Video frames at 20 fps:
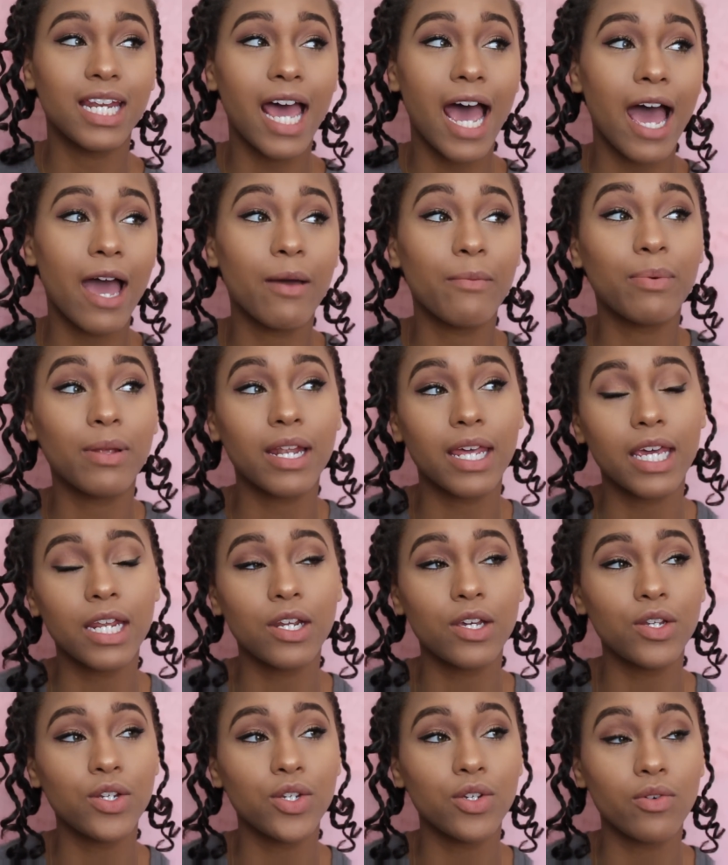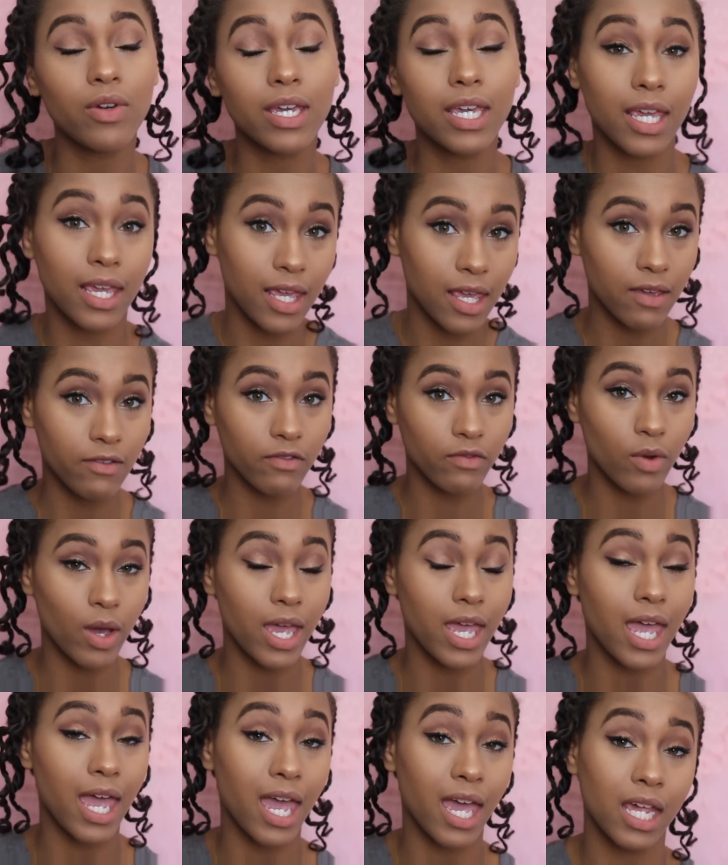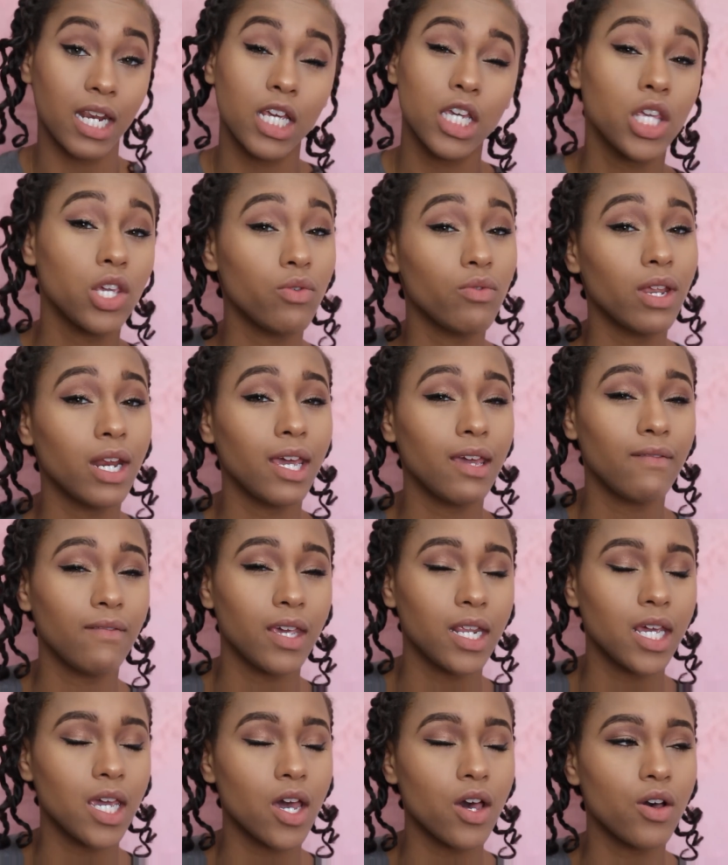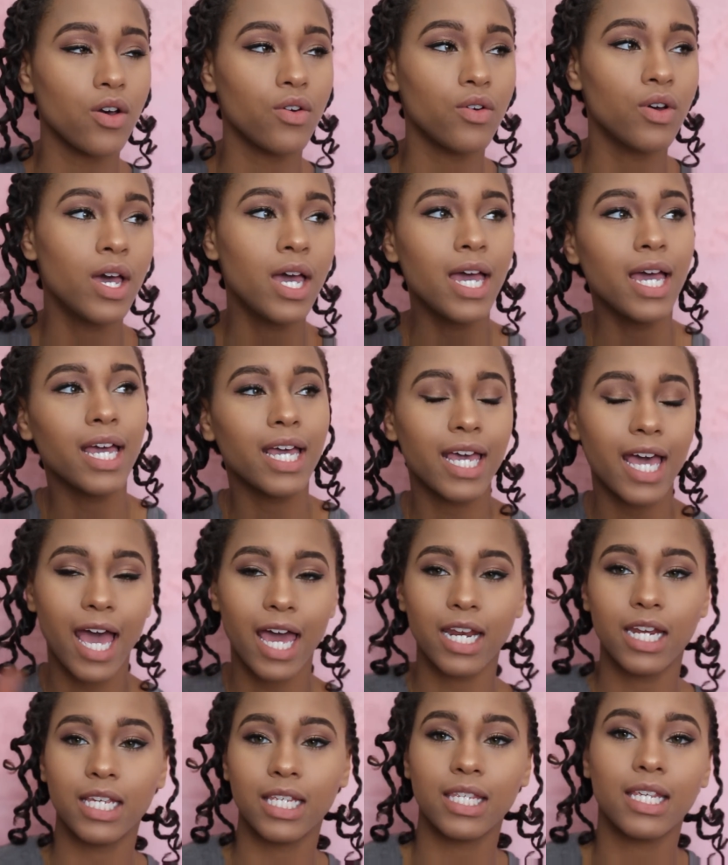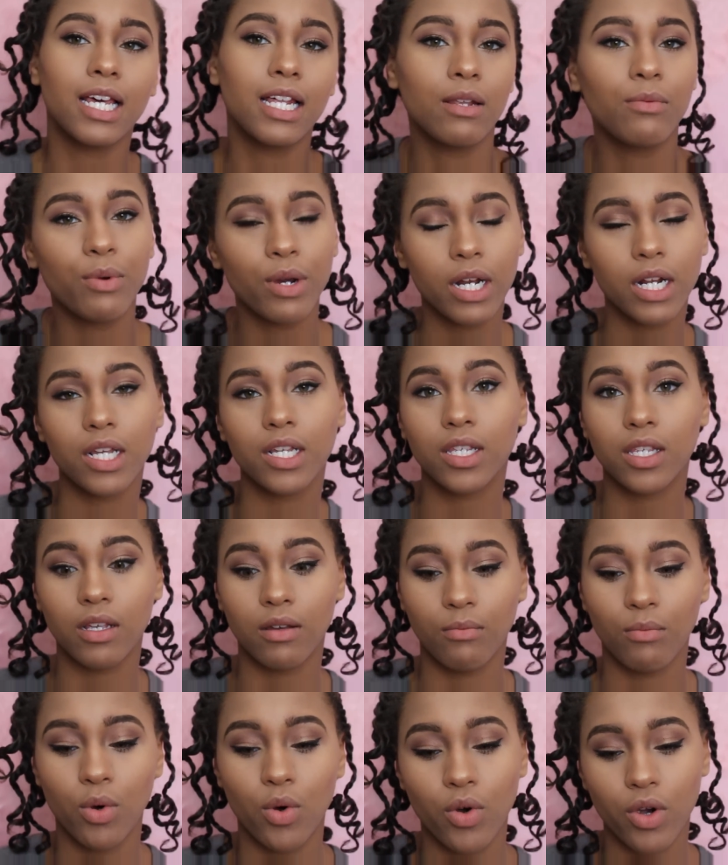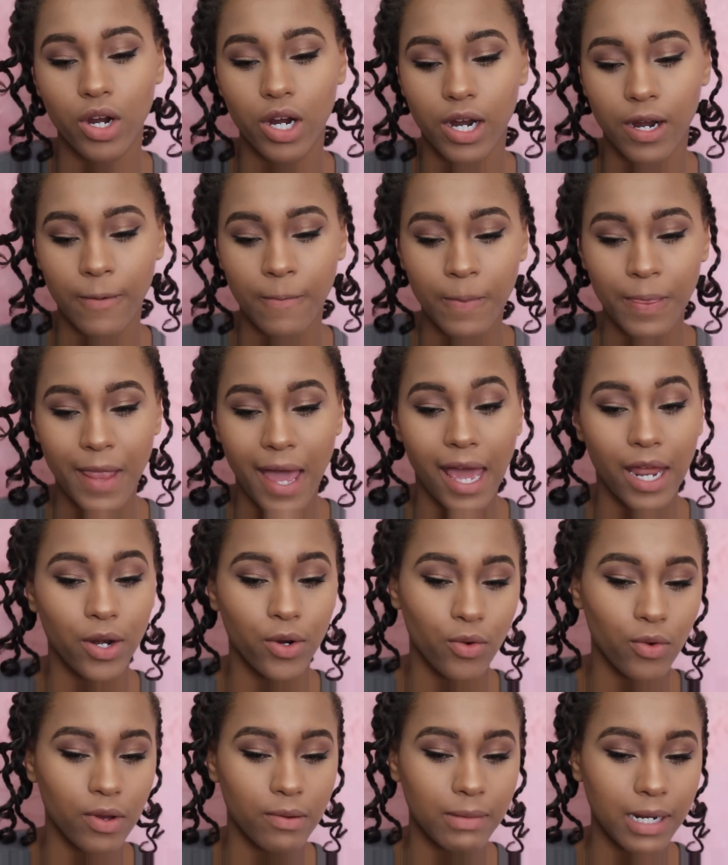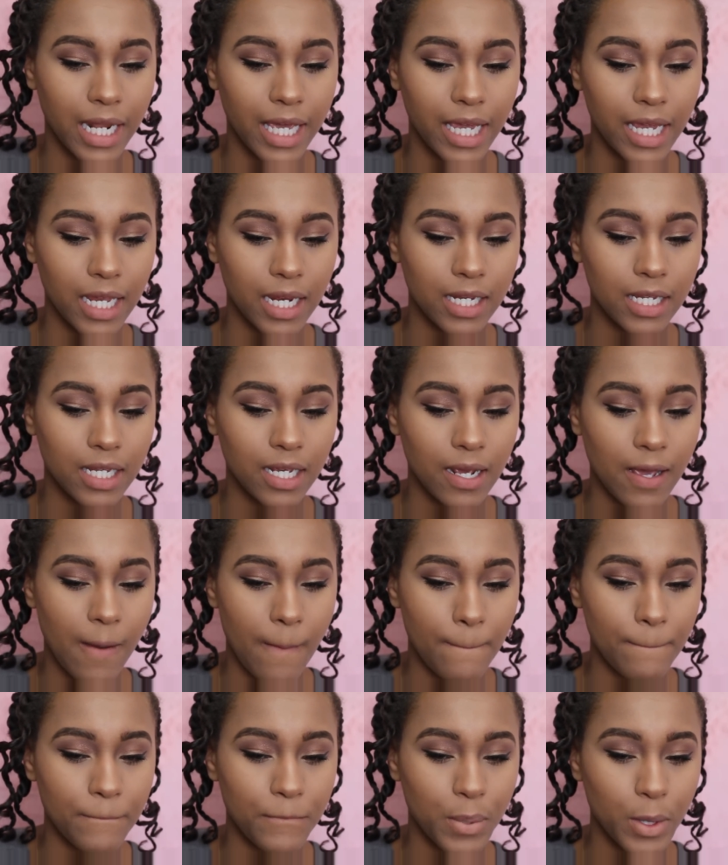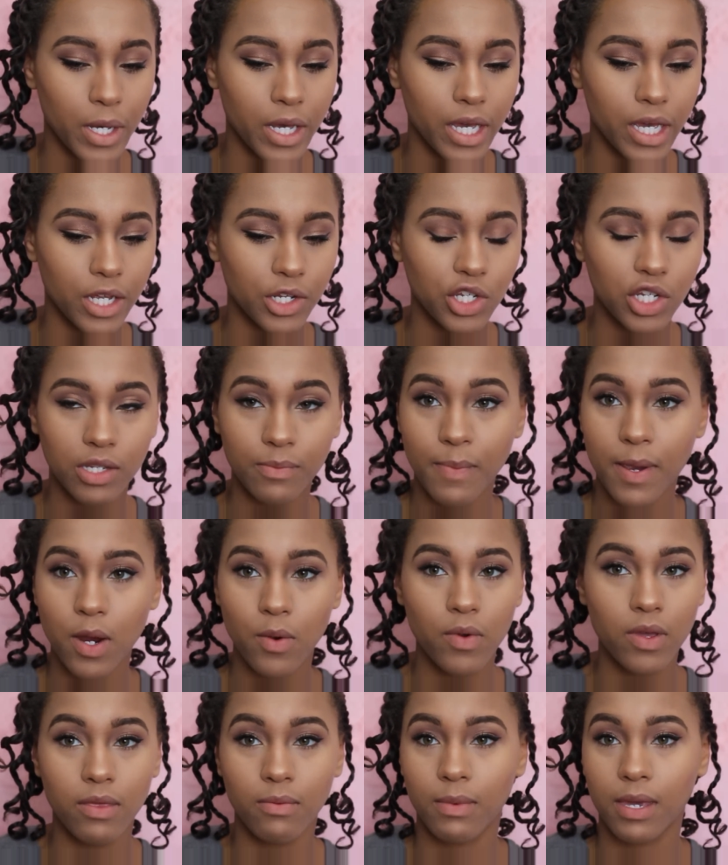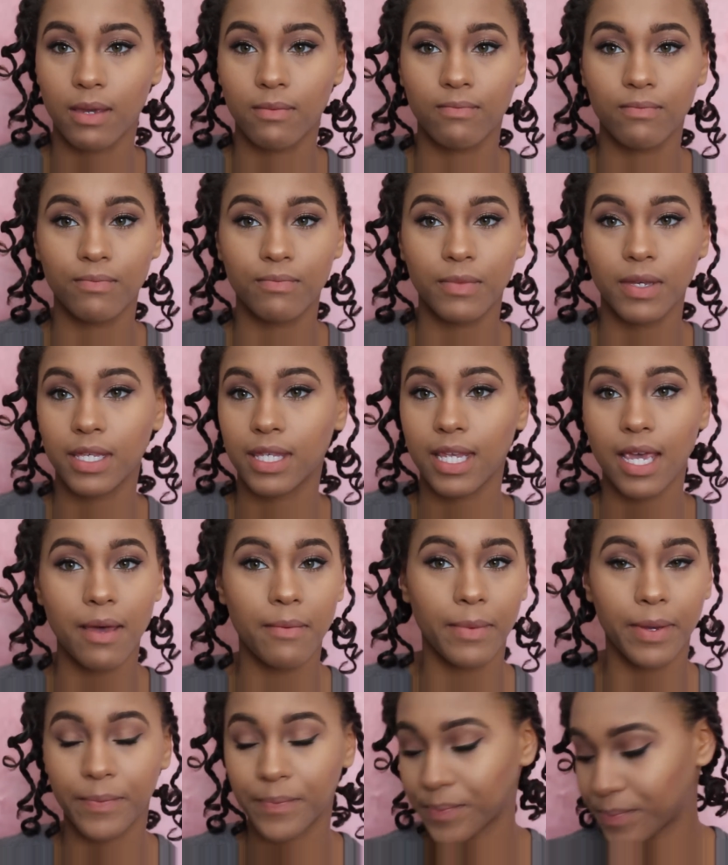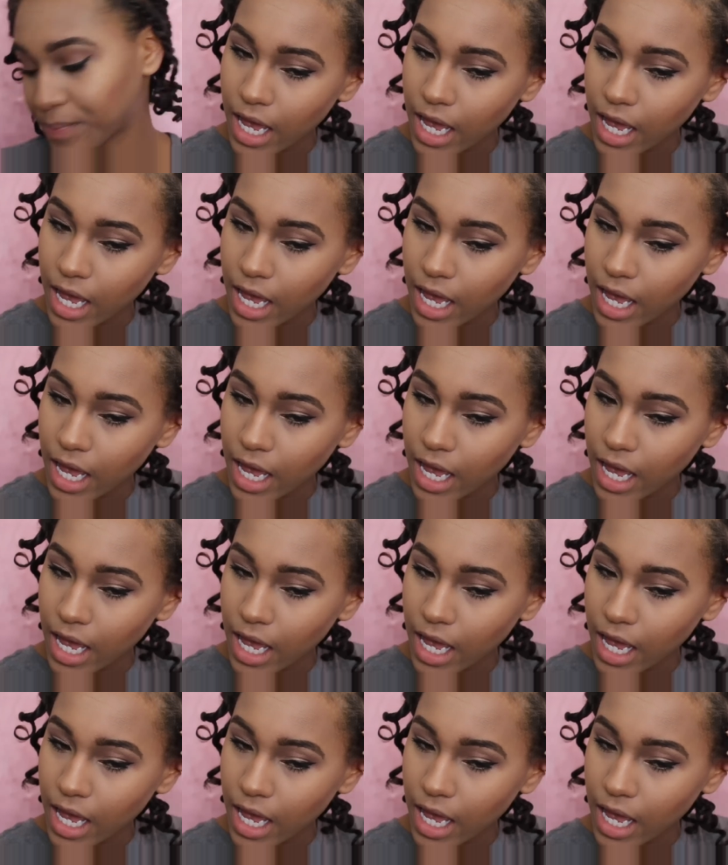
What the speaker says: I plan on doing a giveaway and a Q&A video, kind of celebrating some more. I know I'm late, but just bear with me. It's coming.